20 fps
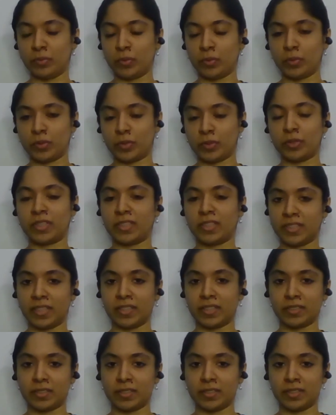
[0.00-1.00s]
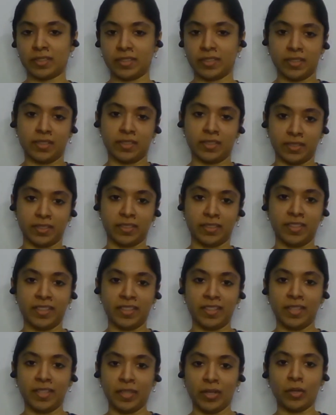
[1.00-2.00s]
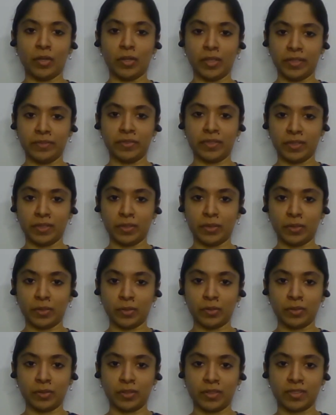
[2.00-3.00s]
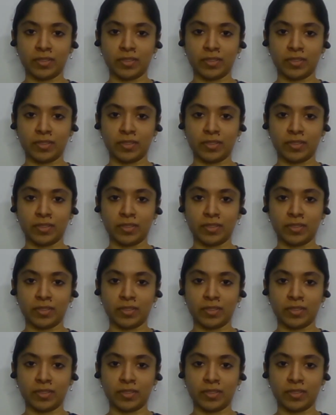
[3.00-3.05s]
for doing that, uh, Oliver. You know.